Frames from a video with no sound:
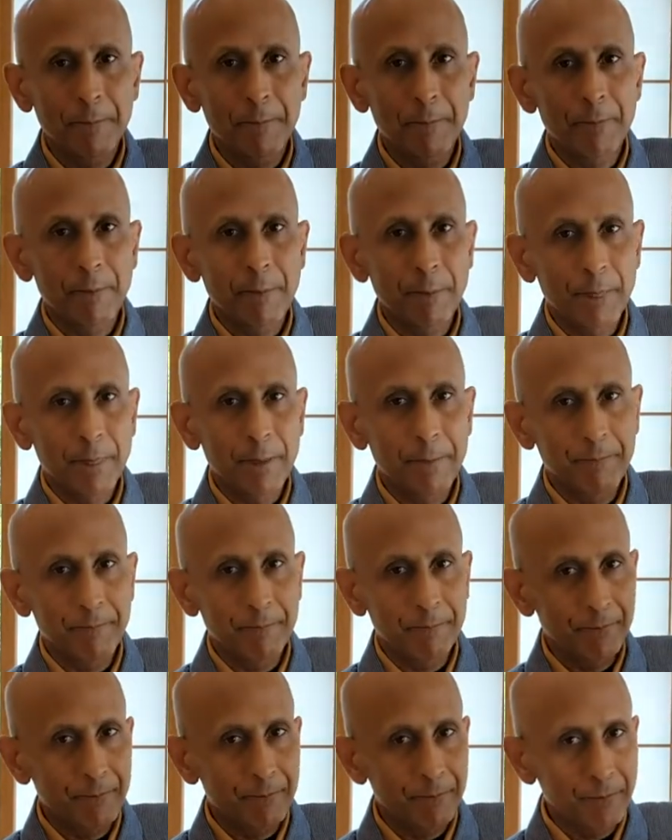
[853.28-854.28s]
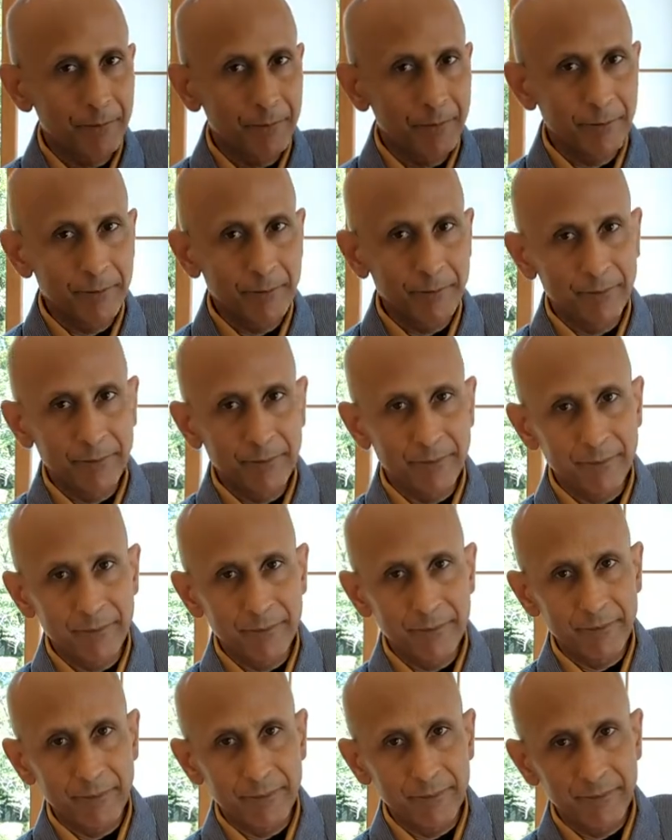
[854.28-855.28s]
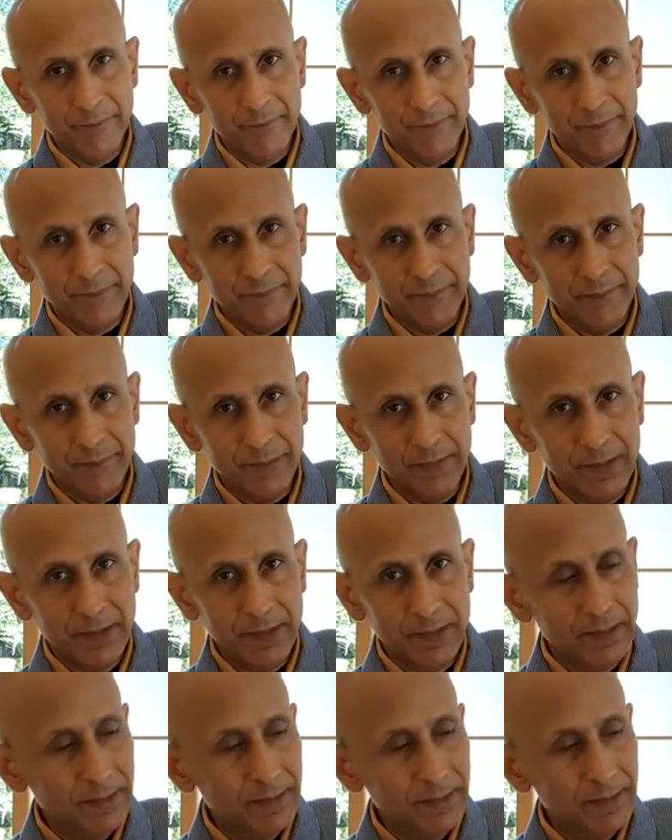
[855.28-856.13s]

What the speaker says: (no one is talking)